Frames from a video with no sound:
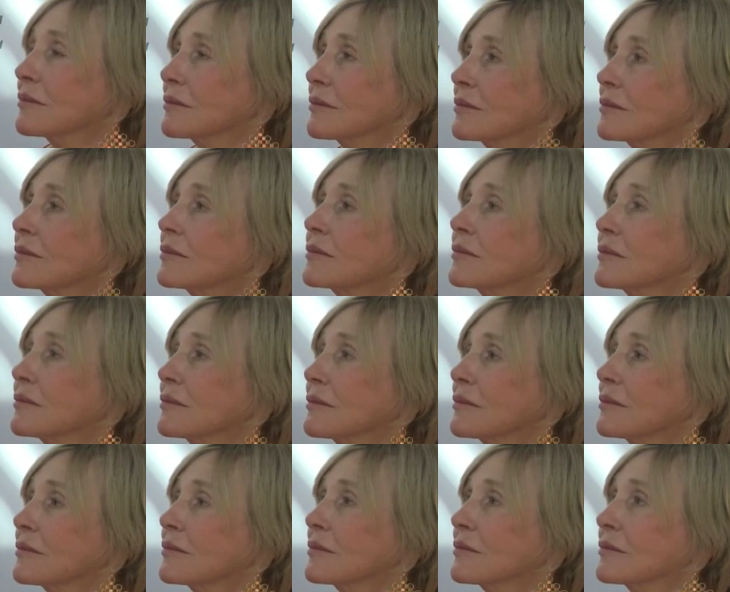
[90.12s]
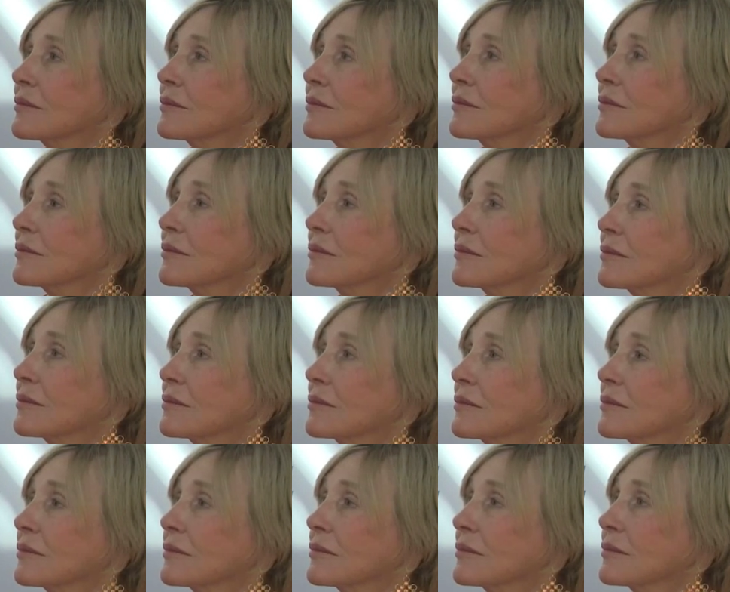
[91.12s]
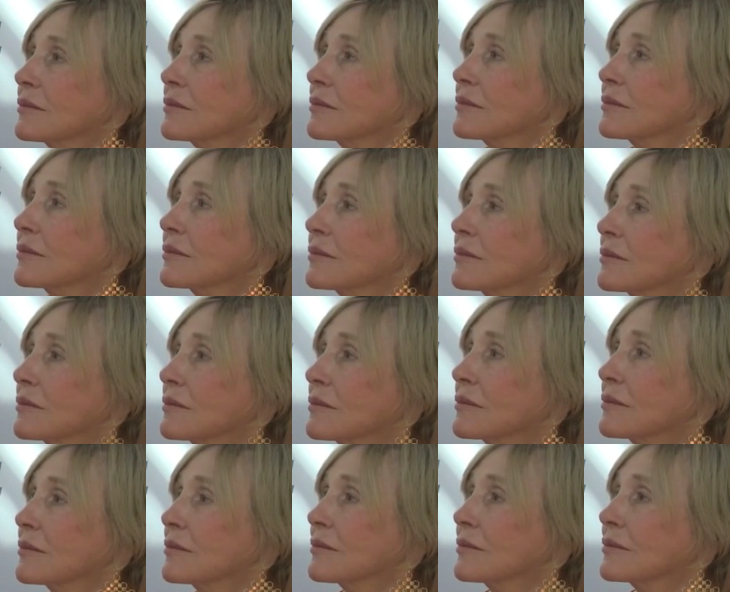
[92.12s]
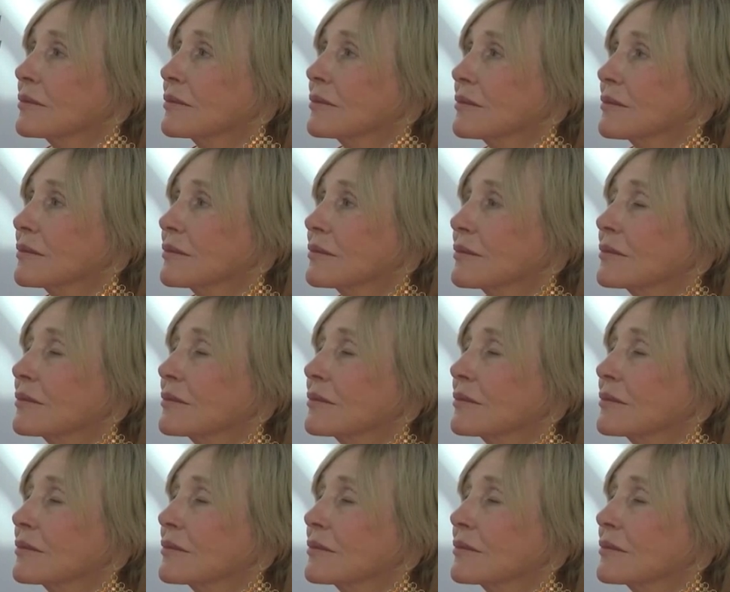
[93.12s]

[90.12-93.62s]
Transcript: This person isn't speaking.